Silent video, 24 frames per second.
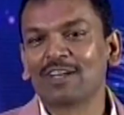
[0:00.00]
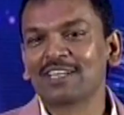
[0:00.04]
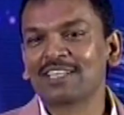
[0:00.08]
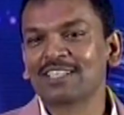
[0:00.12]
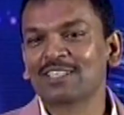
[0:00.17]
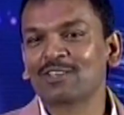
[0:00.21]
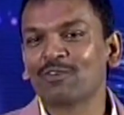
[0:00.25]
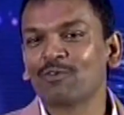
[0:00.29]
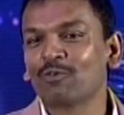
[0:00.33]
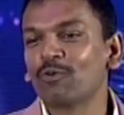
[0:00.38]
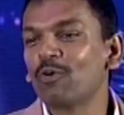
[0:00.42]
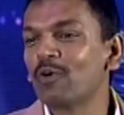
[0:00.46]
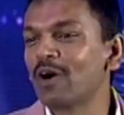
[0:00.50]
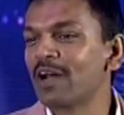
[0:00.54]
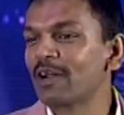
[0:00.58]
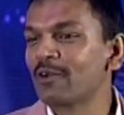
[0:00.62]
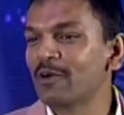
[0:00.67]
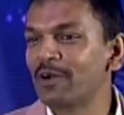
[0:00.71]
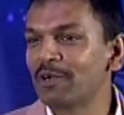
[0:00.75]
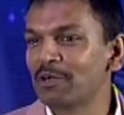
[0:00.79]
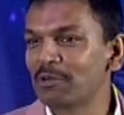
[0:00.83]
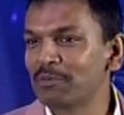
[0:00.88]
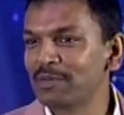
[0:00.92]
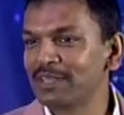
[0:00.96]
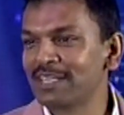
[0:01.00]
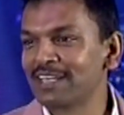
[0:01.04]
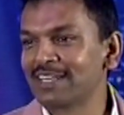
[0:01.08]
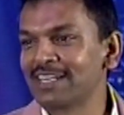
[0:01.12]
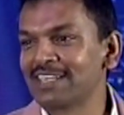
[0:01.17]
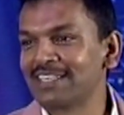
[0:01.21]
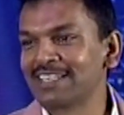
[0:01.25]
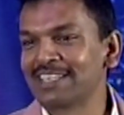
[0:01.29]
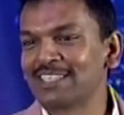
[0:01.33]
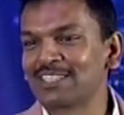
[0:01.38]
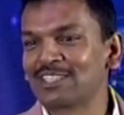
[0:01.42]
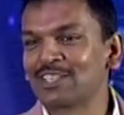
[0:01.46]
who are going to
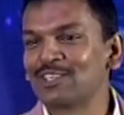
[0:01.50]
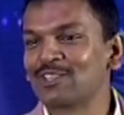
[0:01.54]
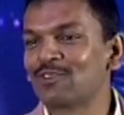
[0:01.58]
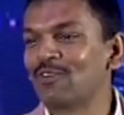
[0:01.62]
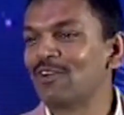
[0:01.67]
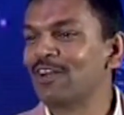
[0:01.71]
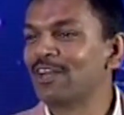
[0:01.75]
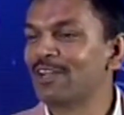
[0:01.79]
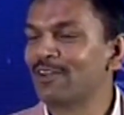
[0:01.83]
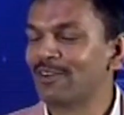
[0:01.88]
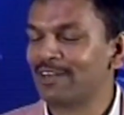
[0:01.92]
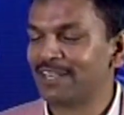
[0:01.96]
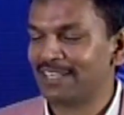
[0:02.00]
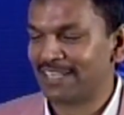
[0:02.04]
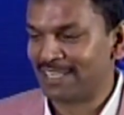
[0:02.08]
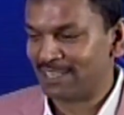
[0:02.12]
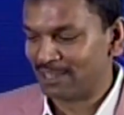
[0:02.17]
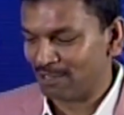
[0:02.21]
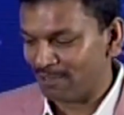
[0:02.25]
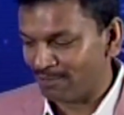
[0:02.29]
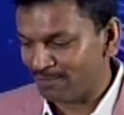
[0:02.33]
be the contestant only on